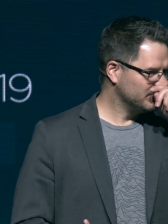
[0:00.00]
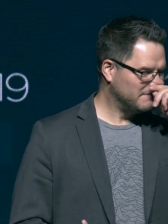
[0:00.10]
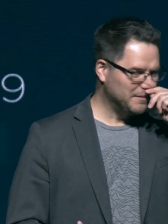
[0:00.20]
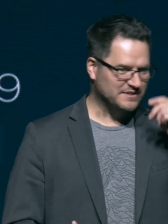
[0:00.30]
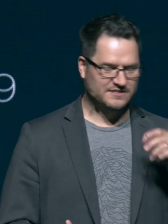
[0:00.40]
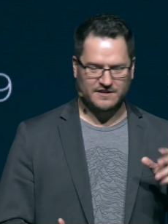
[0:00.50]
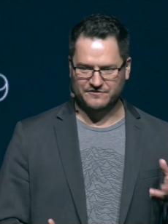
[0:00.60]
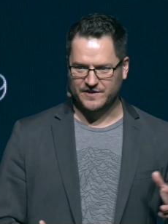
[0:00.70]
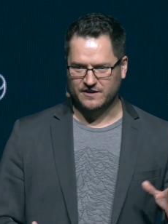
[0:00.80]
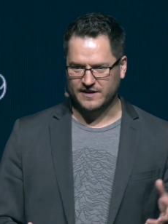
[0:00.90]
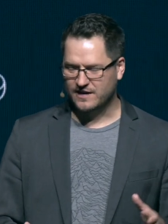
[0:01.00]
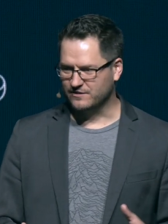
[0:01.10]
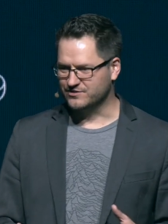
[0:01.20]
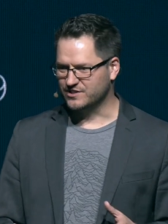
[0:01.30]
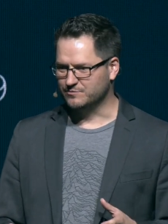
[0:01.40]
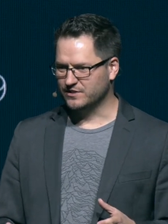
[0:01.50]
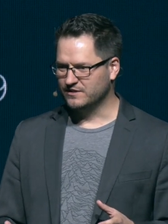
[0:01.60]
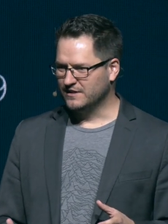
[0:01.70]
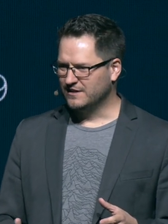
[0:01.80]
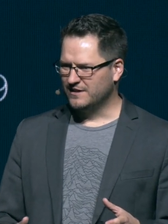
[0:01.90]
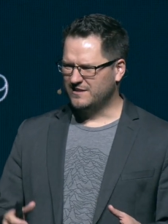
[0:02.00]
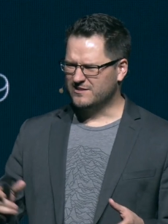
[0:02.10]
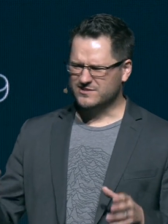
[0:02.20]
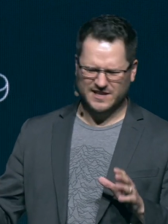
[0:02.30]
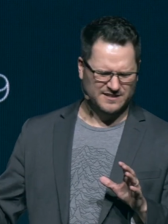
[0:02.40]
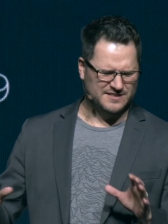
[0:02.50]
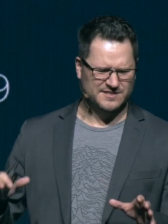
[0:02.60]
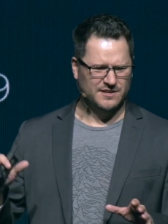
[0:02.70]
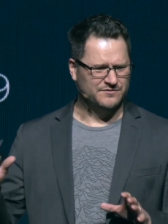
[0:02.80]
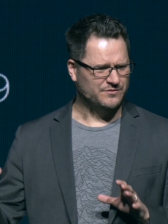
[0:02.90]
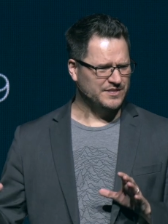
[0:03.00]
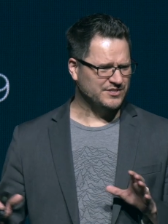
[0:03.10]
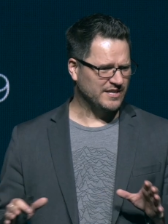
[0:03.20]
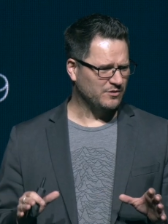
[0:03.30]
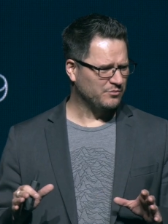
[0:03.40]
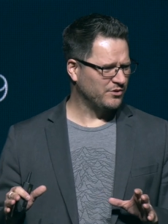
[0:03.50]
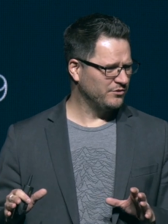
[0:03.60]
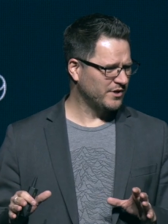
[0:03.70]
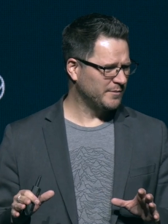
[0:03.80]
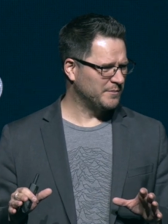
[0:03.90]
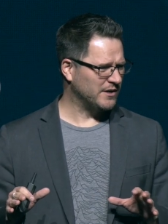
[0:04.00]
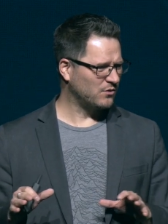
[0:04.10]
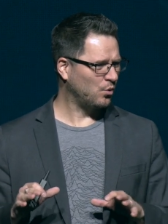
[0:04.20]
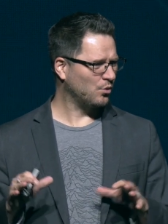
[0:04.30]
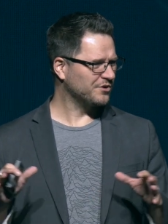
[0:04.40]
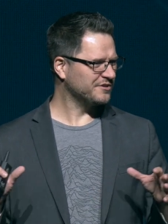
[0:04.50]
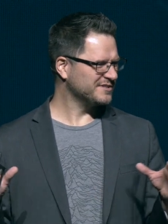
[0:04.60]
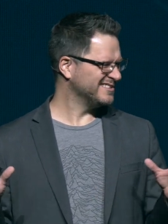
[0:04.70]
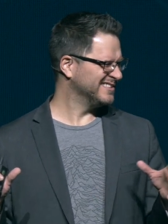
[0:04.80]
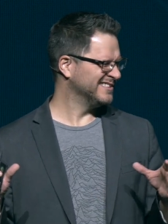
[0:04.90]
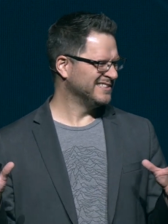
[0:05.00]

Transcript: maybe it's not a fair analogy, but I think there's like a Discovery Channel program about hoarders,